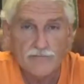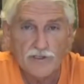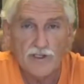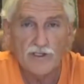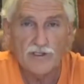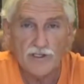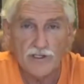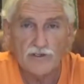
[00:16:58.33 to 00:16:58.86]

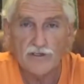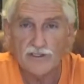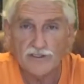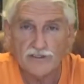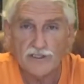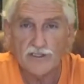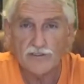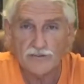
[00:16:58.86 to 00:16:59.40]
Good year
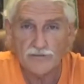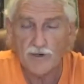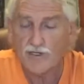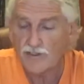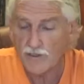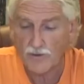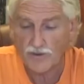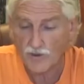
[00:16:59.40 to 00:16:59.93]
easy,
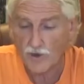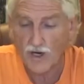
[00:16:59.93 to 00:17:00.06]
especially with